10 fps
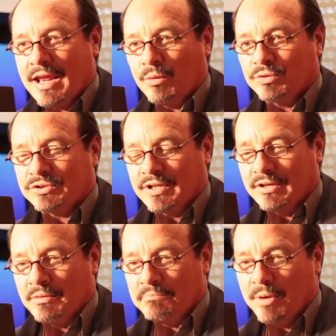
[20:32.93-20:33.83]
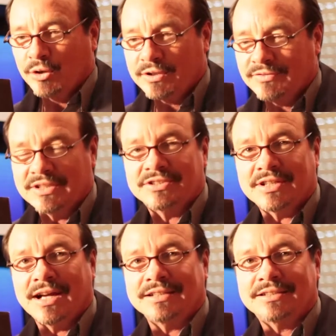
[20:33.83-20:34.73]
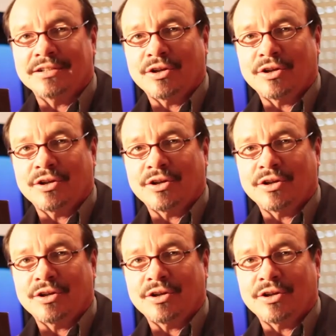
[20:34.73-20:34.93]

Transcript: it was both of these sites,